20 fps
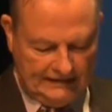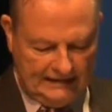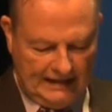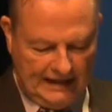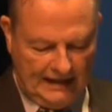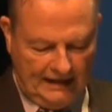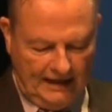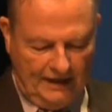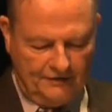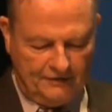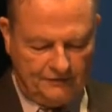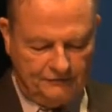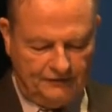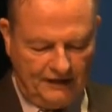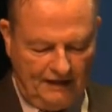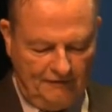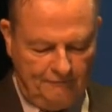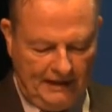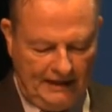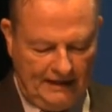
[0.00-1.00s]
And others
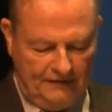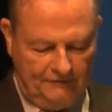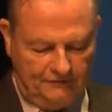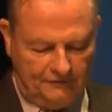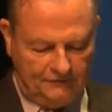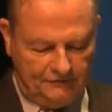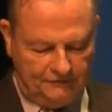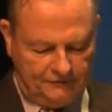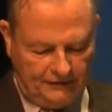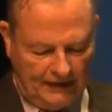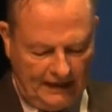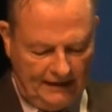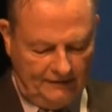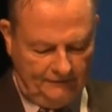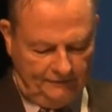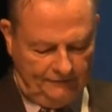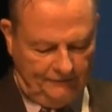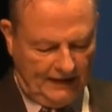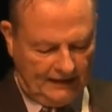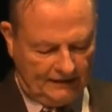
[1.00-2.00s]
have painful side
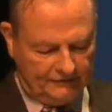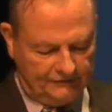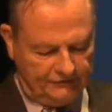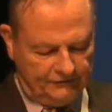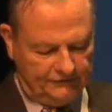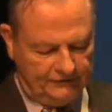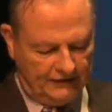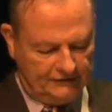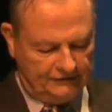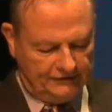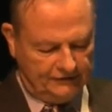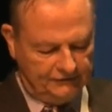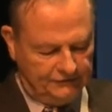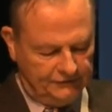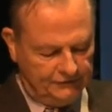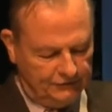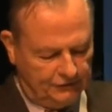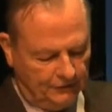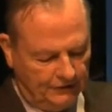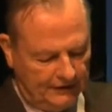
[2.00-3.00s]
effects, such as
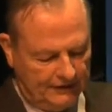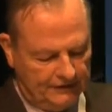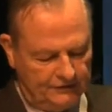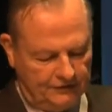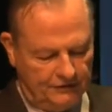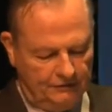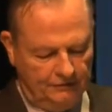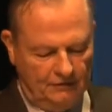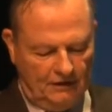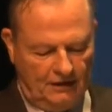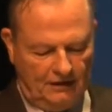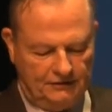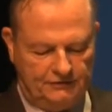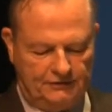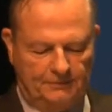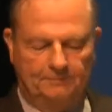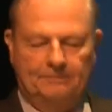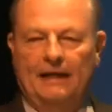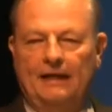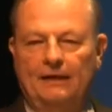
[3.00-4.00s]
enjoying too large a
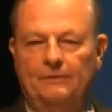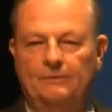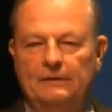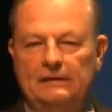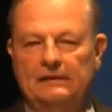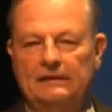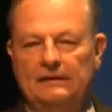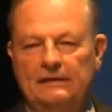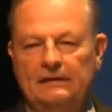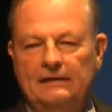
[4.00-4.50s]
banquet